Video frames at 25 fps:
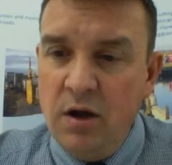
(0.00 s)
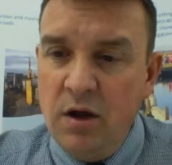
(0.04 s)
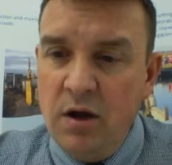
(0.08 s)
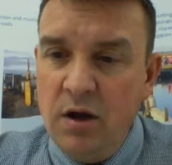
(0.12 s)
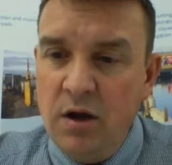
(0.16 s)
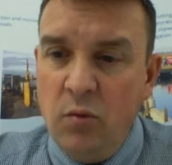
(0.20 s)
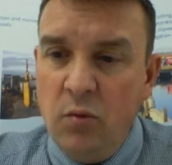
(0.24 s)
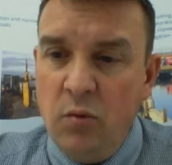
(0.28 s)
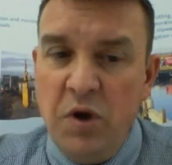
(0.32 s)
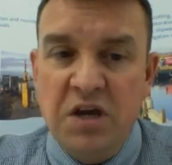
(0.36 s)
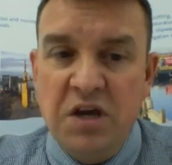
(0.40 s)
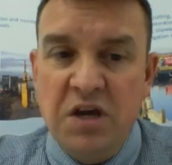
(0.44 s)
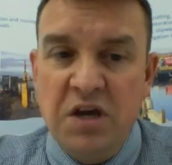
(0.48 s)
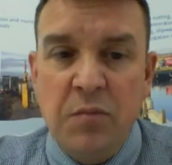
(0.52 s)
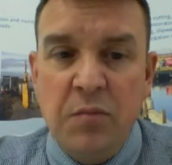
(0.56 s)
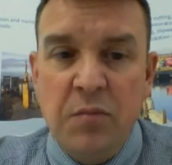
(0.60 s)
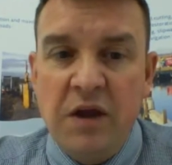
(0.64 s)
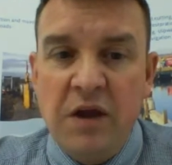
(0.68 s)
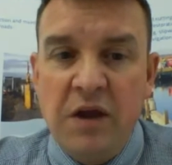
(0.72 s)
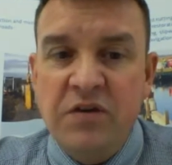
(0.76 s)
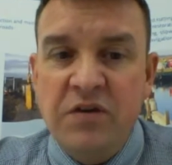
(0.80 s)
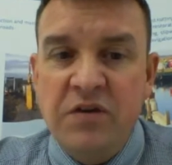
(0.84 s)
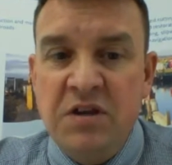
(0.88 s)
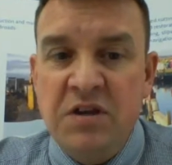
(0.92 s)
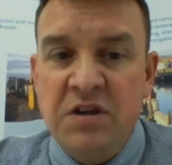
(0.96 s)
we can make
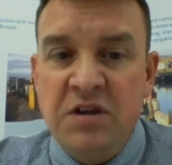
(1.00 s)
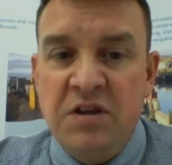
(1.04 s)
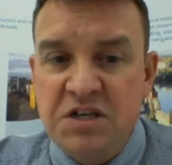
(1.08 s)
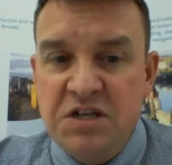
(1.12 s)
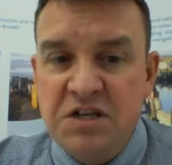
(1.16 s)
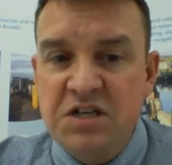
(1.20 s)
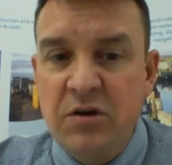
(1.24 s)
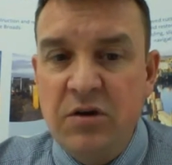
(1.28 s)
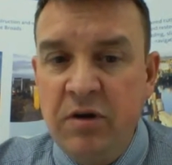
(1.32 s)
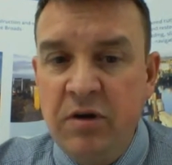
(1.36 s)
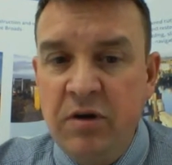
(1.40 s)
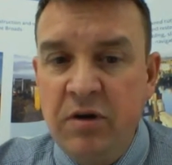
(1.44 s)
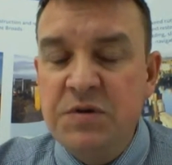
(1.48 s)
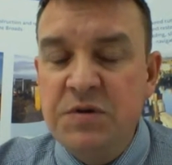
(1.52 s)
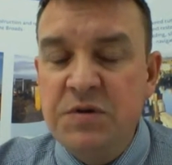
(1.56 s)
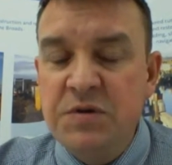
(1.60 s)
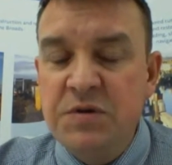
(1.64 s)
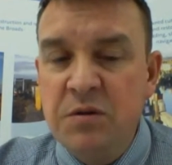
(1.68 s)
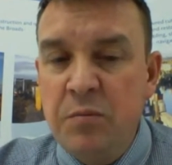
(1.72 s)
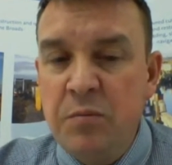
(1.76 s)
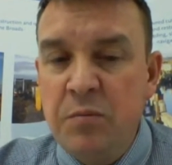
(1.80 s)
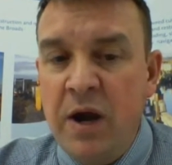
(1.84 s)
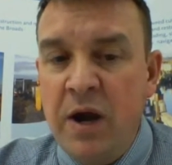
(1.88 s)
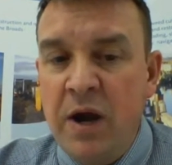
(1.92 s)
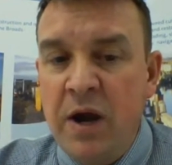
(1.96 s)
the necessary leaps and
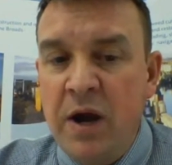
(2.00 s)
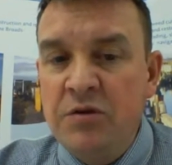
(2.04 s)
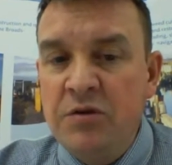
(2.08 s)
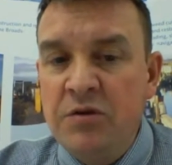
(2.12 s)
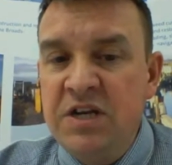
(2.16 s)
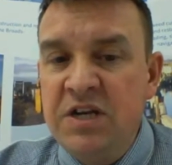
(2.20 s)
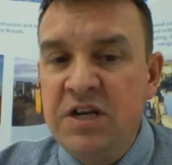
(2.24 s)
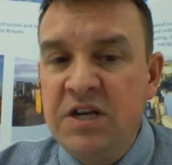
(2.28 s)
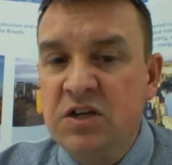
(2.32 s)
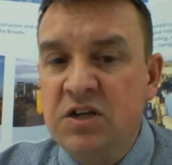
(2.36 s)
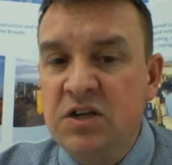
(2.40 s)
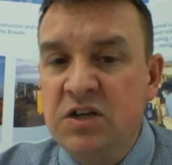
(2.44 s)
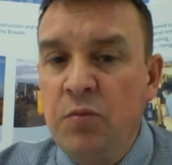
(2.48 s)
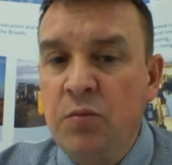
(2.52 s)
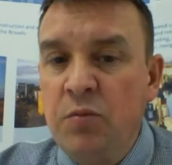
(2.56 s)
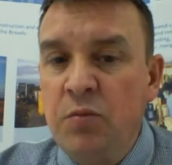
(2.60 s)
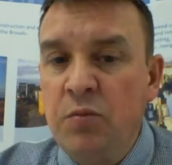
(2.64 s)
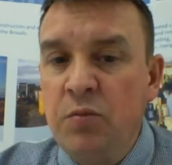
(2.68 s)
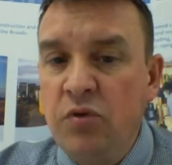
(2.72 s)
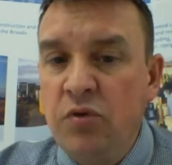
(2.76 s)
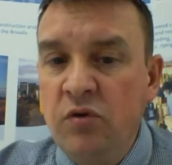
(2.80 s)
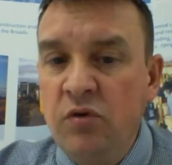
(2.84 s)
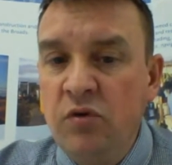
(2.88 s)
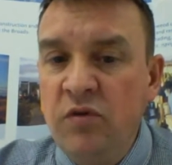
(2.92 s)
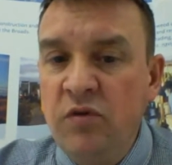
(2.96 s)
bounds needed to
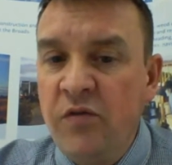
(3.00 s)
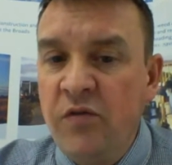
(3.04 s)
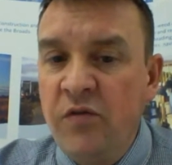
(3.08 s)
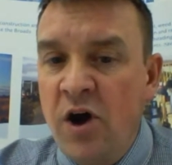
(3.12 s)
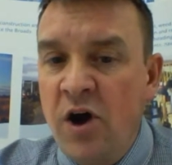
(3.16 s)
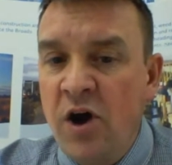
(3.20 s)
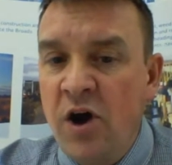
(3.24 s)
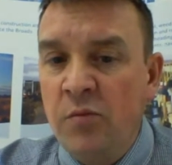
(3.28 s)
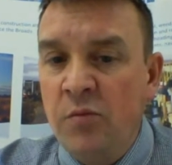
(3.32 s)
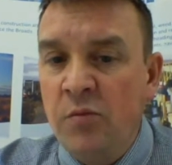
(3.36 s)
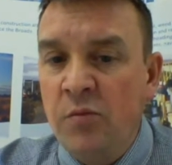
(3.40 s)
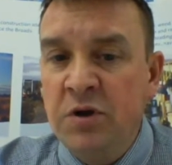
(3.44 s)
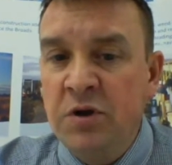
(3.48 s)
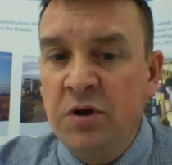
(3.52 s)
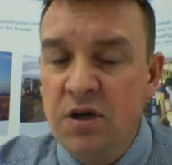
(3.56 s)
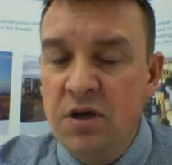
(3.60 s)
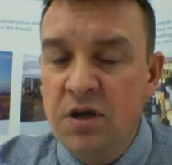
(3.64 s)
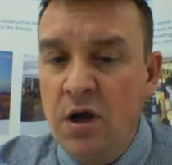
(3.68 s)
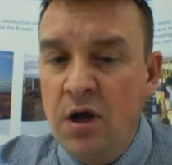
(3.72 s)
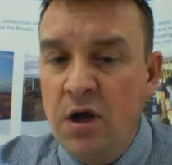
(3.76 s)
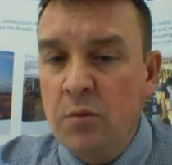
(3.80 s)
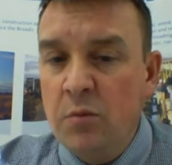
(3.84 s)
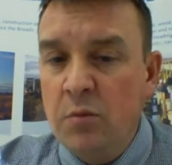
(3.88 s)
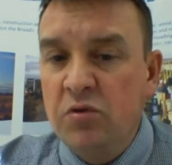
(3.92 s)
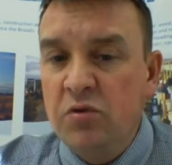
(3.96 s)
improve the environment,
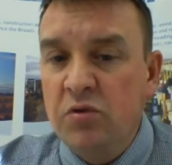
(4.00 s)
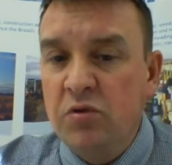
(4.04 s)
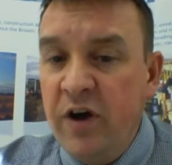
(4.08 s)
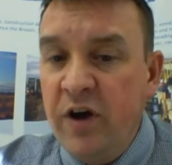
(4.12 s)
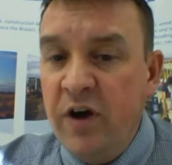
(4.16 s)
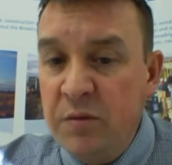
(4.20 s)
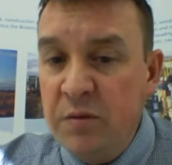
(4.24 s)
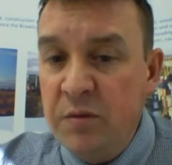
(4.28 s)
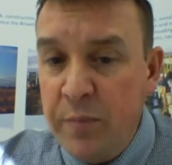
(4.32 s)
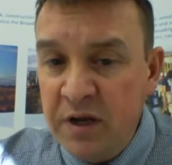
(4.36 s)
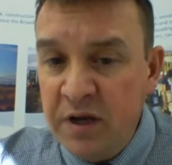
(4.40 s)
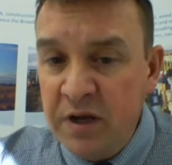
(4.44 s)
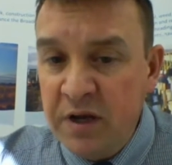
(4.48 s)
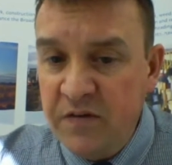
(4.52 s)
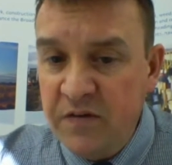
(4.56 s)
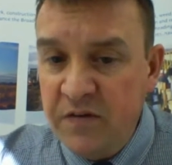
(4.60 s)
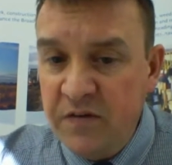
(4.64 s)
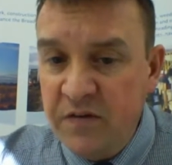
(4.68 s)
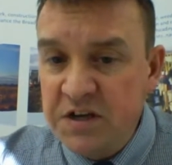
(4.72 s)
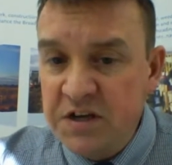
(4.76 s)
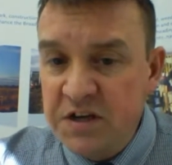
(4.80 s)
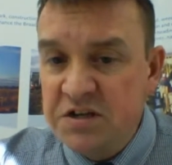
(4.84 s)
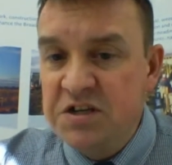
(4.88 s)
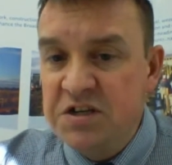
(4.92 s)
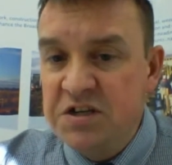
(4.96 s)
provide benefits
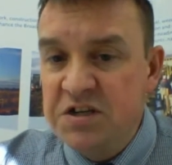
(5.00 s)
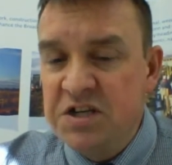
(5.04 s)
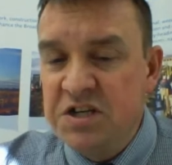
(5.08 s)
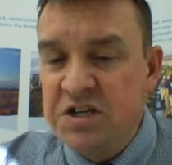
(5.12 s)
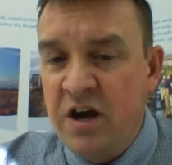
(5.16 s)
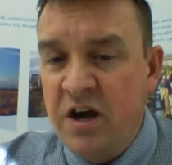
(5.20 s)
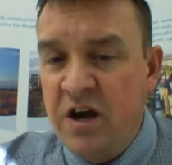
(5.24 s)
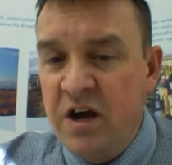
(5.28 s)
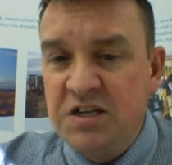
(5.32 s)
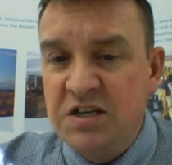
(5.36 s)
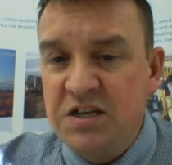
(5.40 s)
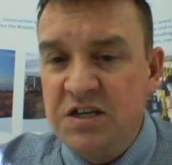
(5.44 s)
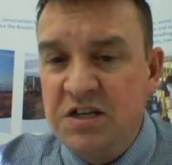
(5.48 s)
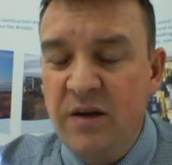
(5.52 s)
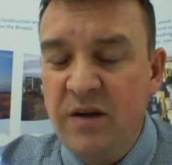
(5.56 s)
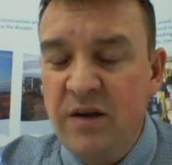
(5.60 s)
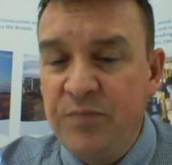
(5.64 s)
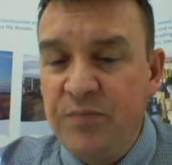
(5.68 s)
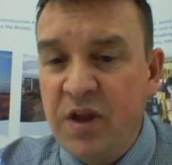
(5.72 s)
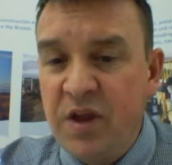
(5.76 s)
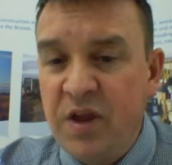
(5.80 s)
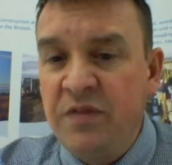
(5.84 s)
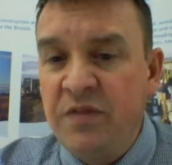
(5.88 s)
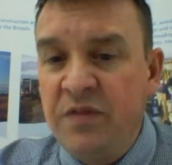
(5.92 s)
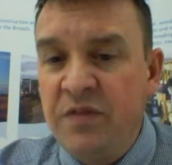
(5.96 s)
to society,
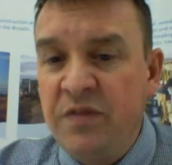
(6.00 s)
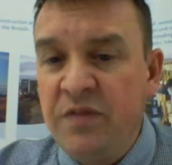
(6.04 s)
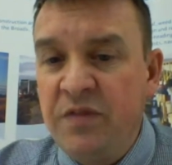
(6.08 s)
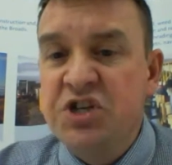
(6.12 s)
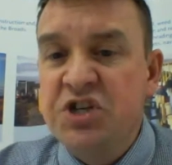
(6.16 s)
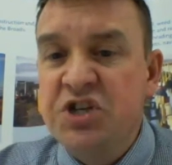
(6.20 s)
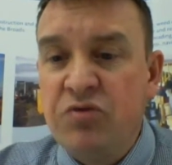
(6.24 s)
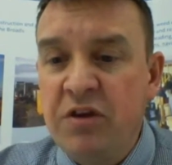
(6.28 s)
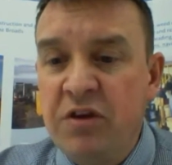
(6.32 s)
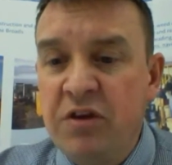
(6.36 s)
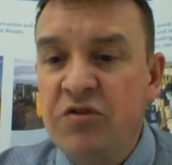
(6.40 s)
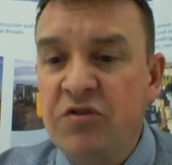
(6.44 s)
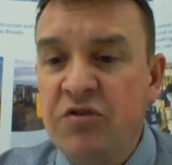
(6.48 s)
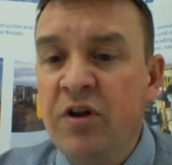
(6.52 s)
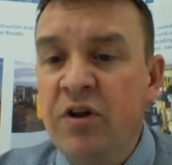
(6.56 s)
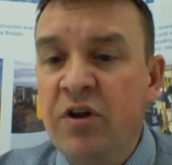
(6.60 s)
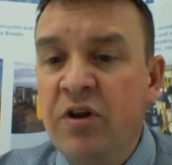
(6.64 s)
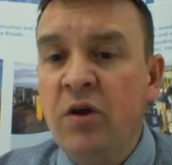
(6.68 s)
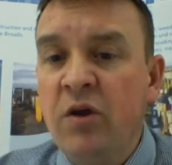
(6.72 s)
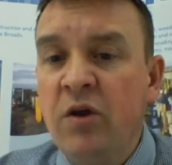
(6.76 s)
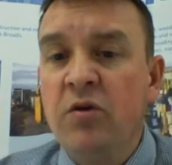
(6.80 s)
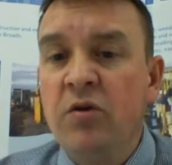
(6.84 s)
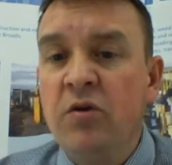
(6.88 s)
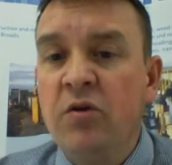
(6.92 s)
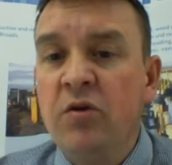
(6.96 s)
and strengthen the
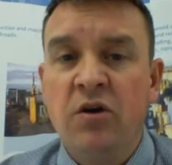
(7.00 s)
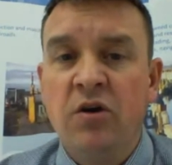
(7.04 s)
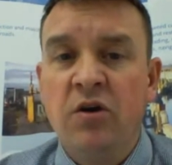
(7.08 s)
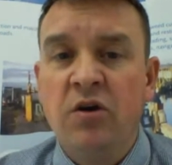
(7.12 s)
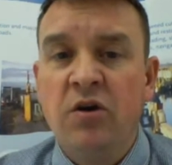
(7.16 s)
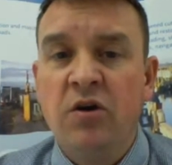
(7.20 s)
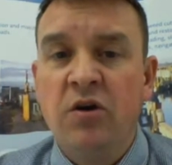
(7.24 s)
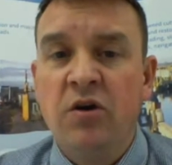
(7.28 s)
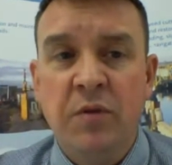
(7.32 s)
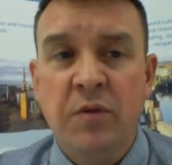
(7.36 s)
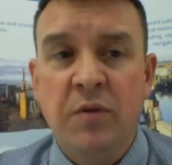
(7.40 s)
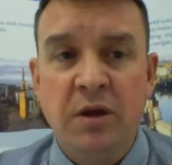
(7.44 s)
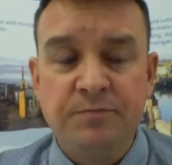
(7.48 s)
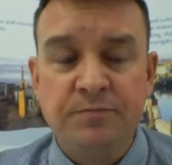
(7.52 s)
local economy.